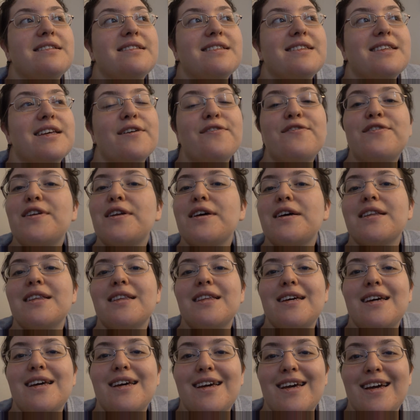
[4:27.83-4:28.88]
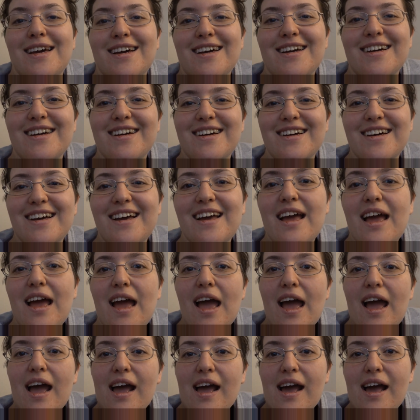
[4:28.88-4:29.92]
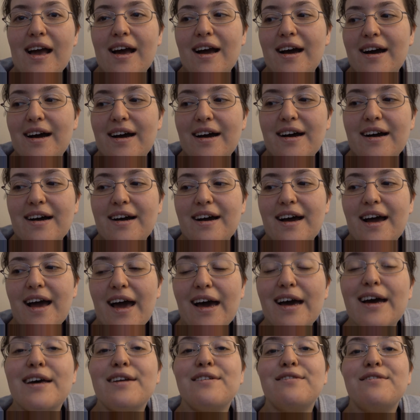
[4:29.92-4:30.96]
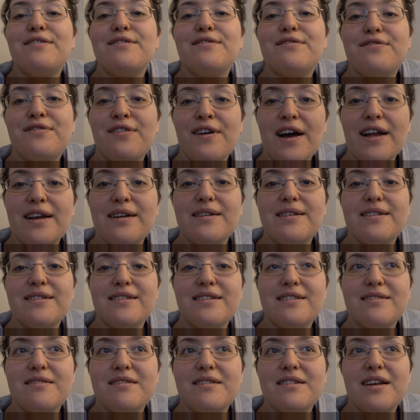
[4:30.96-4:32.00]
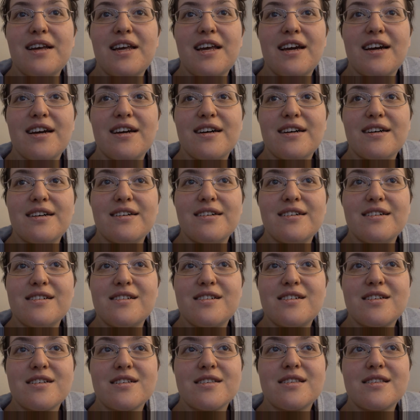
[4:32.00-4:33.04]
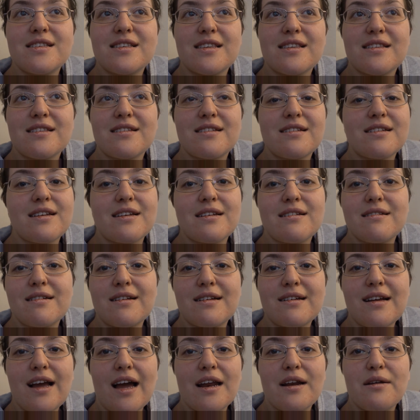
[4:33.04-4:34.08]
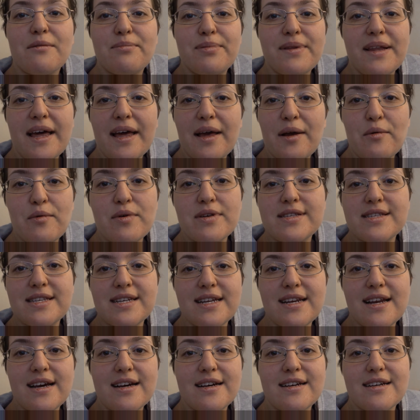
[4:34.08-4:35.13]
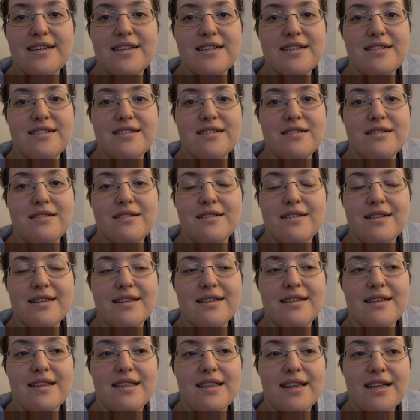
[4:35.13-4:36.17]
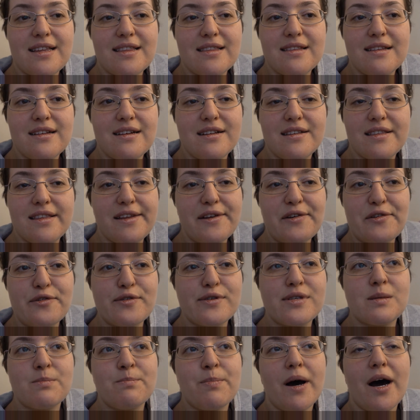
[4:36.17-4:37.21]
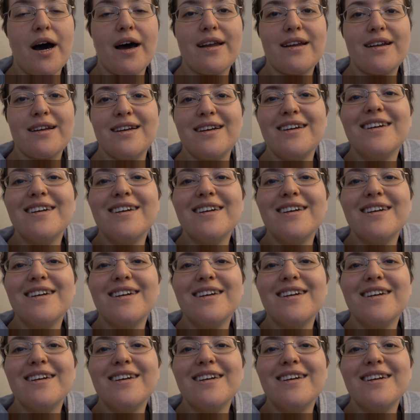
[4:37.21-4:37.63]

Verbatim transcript: definitely uh, had fun uh, just kind of playing with Xena in like a little spot.